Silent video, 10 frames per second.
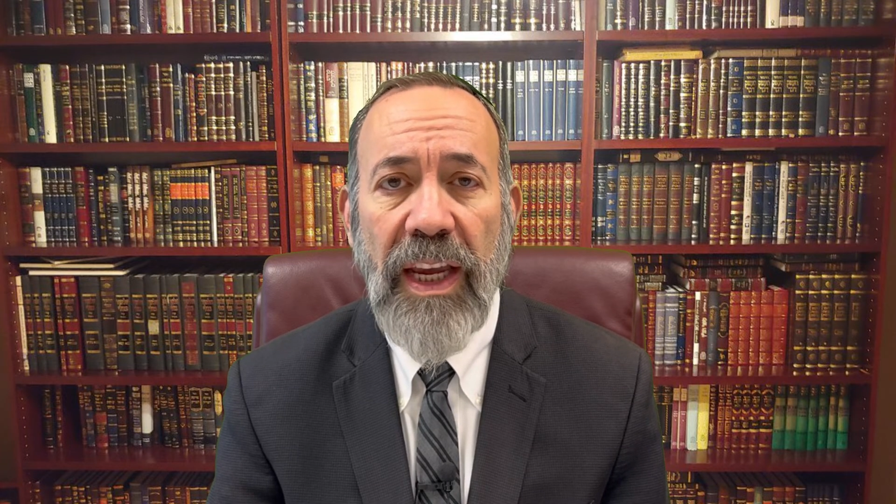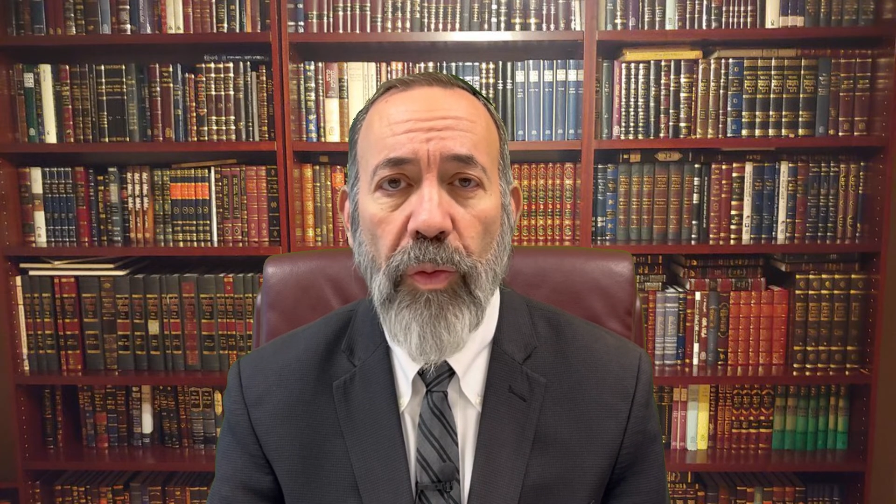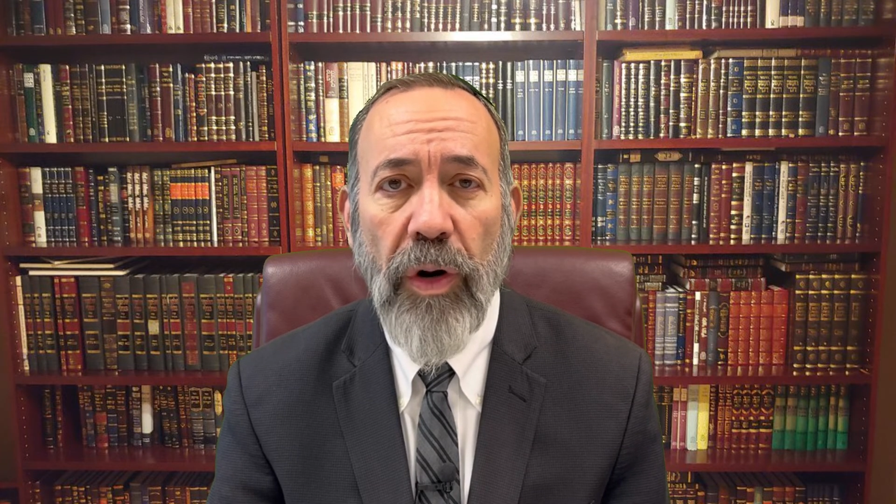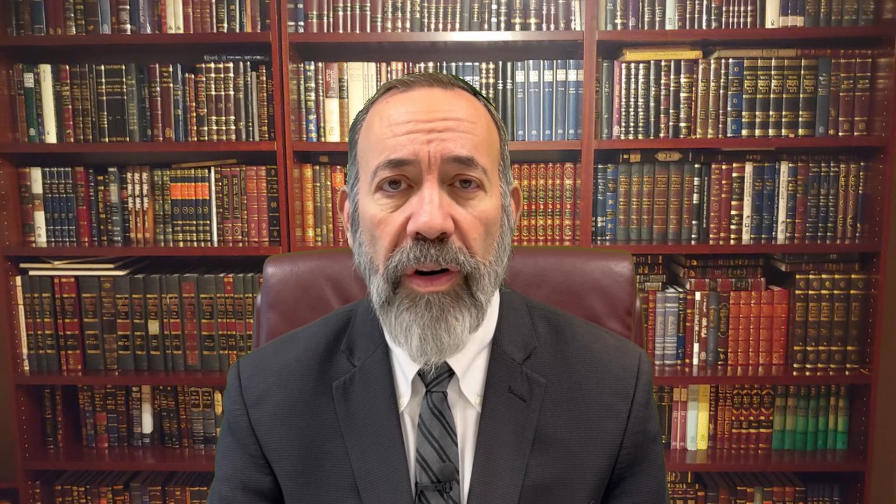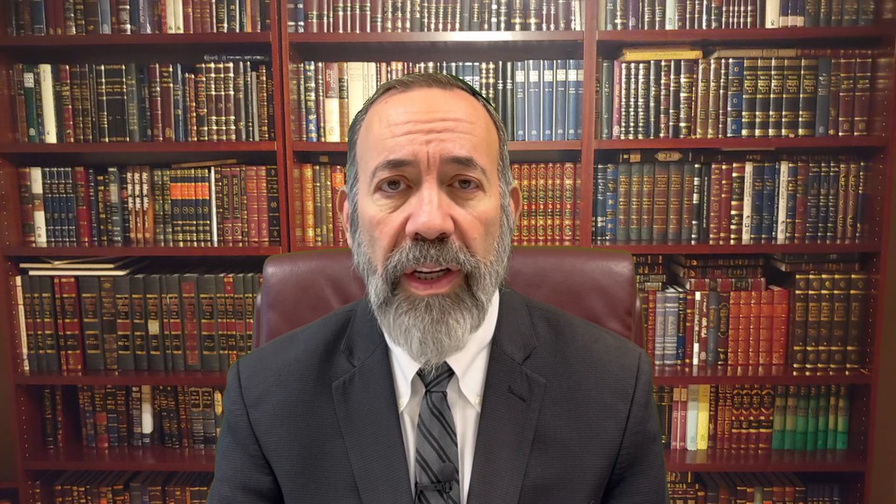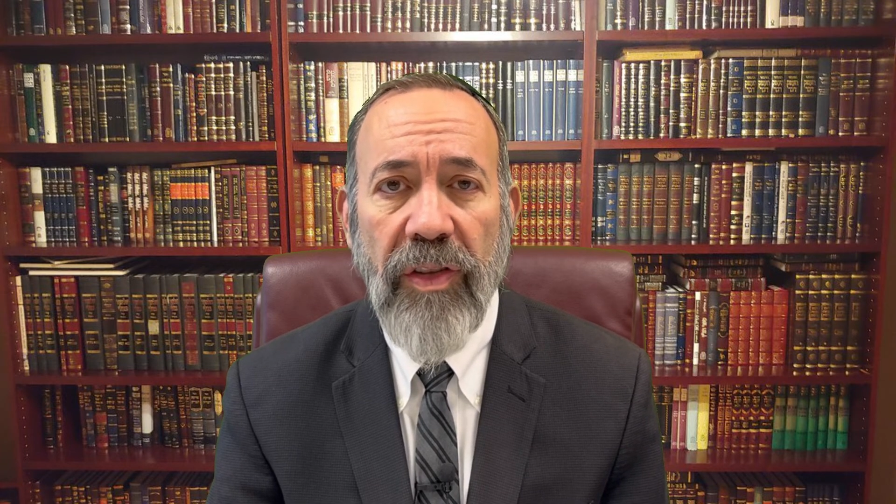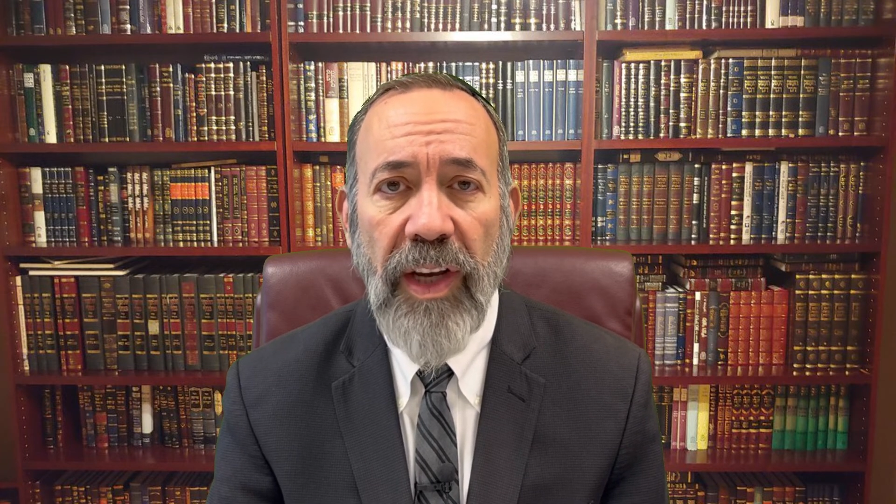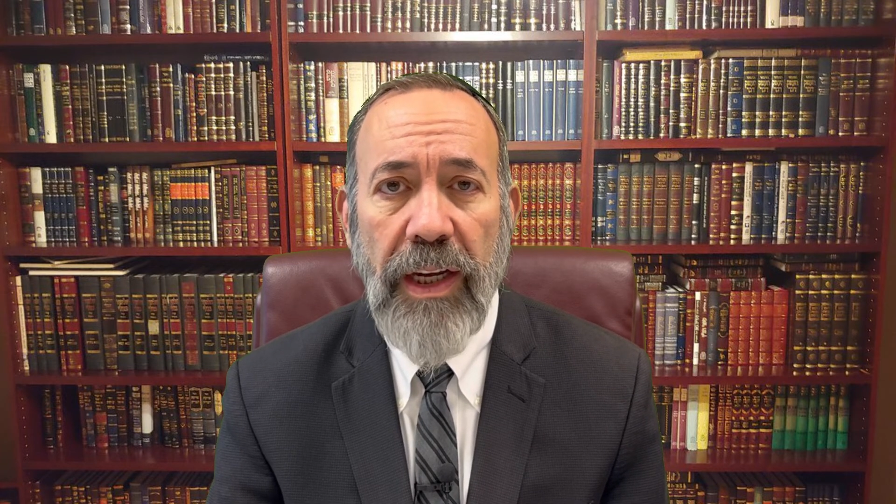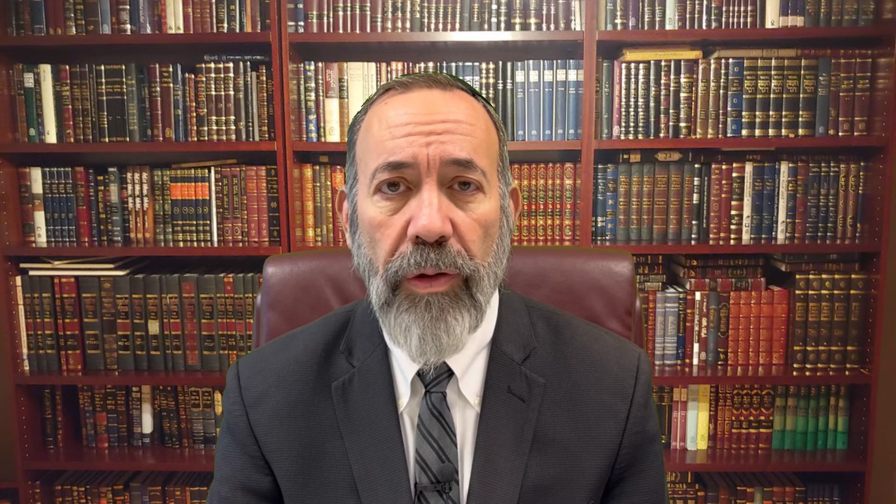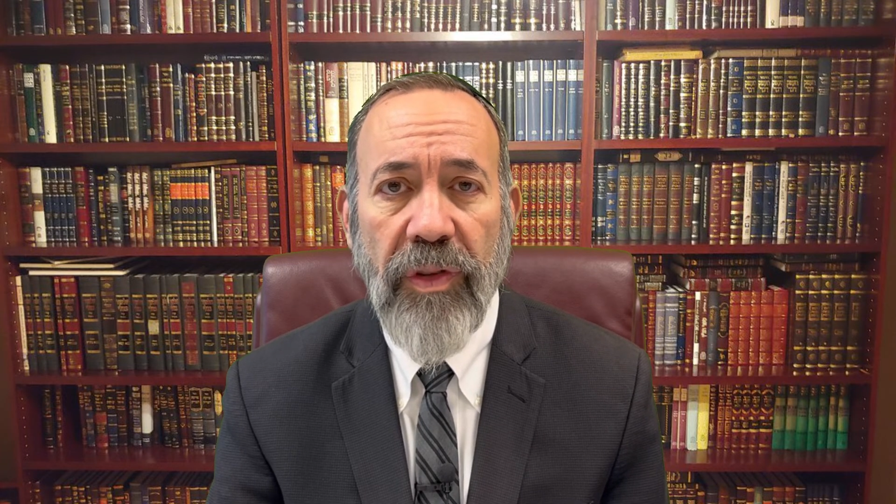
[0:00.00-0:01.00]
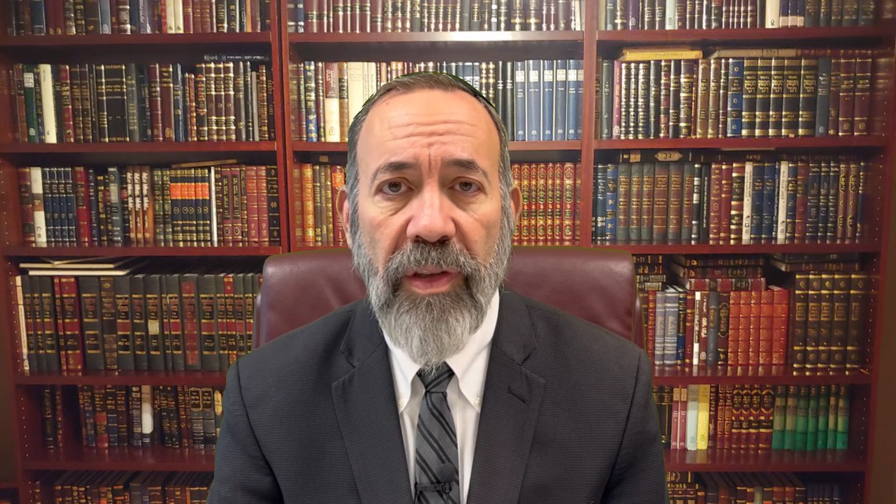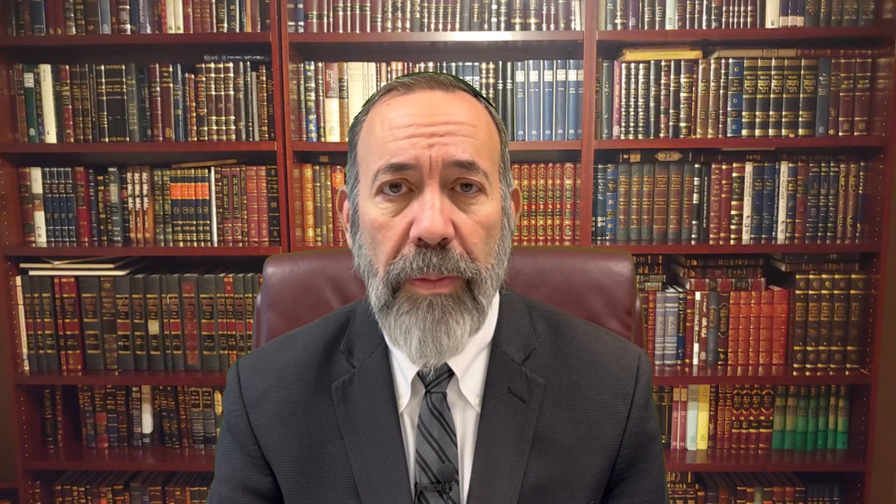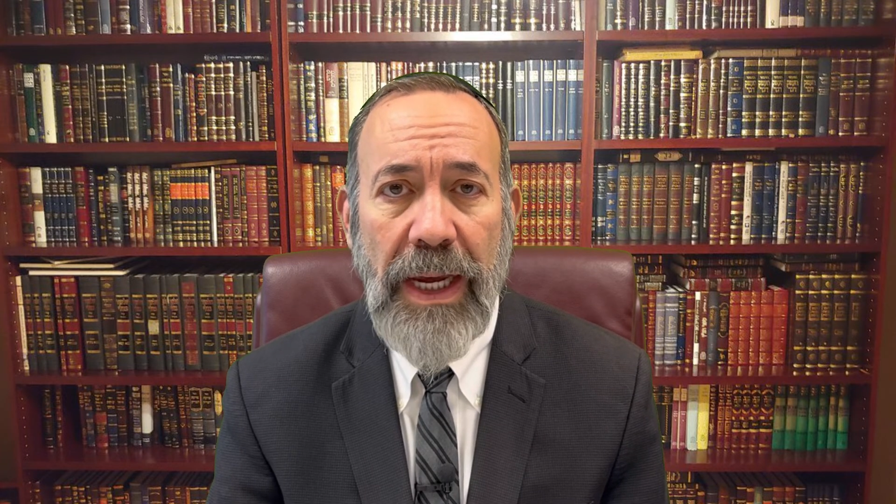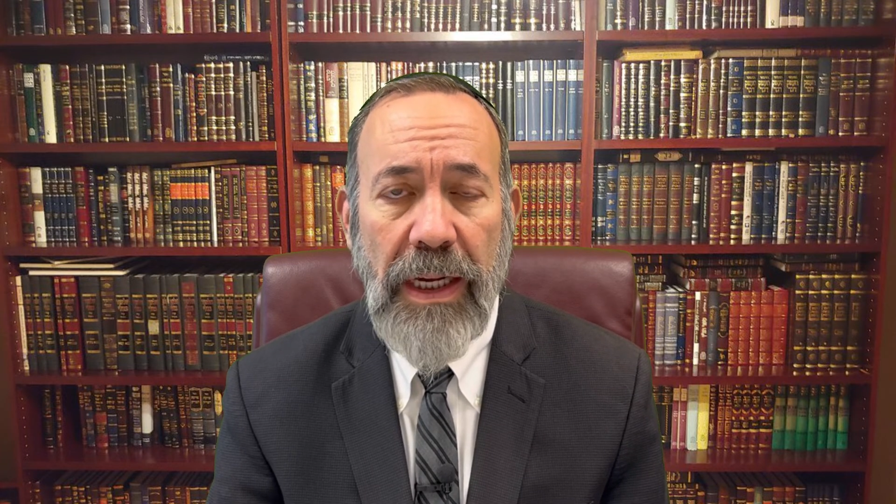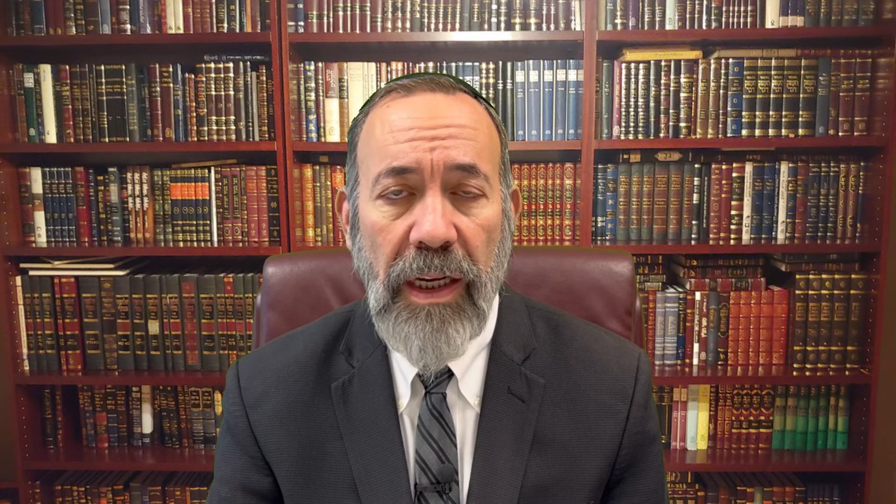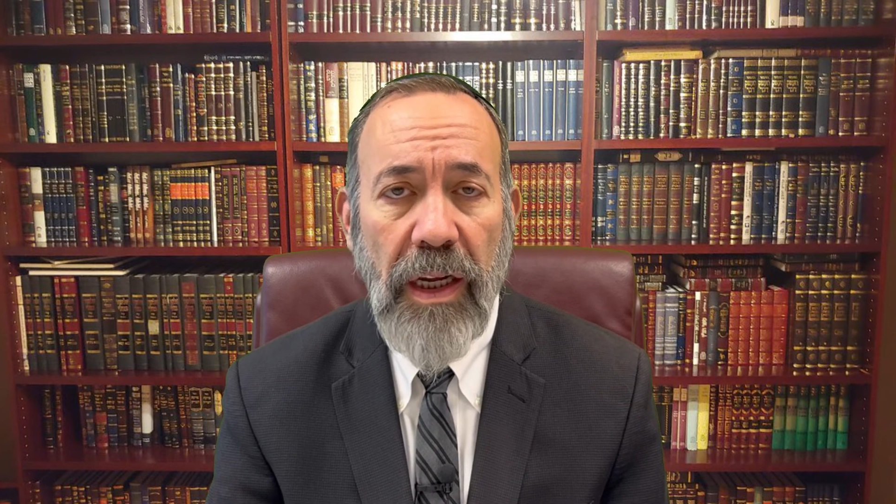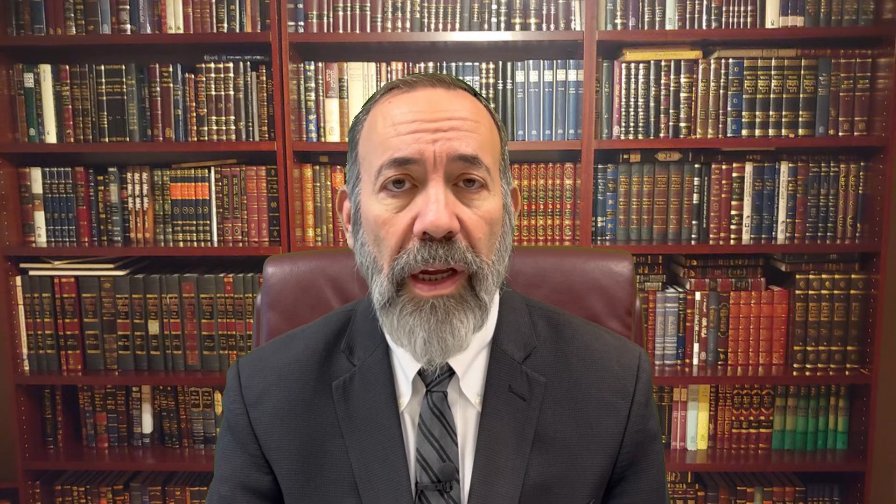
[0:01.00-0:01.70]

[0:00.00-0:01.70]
were entitled to make.